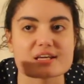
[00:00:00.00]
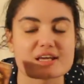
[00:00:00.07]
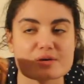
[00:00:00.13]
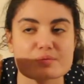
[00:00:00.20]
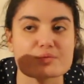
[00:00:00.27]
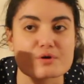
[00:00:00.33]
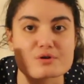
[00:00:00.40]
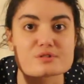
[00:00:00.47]
It
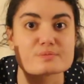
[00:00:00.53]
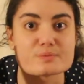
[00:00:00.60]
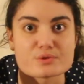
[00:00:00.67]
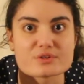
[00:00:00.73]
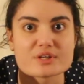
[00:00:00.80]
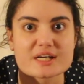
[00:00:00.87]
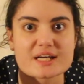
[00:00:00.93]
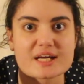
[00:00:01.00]
was
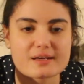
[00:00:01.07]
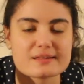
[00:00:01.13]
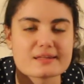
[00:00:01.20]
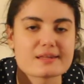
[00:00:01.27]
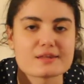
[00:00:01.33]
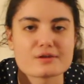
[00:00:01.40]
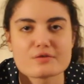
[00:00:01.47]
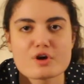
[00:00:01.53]
boring. And
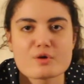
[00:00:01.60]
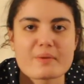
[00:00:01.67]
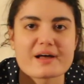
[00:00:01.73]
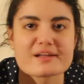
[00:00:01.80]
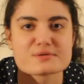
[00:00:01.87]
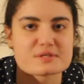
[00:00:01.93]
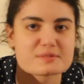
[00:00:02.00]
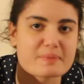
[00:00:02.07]
then the
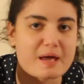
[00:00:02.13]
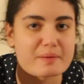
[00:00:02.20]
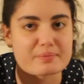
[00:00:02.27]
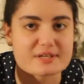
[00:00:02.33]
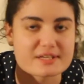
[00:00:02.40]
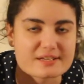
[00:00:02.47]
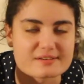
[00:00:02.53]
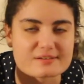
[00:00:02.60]
romance was
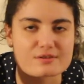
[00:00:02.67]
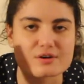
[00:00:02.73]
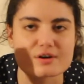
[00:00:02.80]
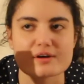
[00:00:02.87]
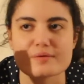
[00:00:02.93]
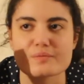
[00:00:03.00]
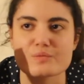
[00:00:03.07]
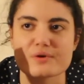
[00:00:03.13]
peppered in
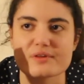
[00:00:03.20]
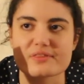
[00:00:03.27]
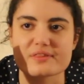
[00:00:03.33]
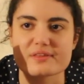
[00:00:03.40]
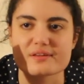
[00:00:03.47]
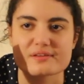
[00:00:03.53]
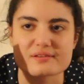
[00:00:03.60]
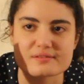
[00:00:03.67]
with
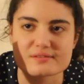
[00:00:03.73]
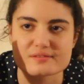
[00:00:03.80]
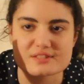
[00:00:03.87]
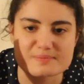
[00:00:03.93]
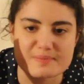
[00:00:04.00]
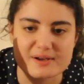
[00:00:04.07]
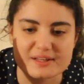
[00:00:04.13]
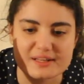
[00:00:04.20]
the
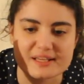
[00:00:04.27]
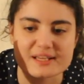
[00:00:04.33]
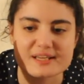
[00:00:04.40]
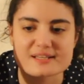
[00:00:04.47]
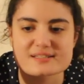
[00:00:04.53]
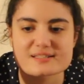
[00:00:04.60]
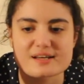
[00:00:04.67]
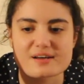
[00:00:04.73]
smuggling
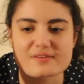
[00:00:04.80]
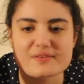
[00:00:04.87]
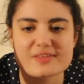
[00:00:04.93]
stuff.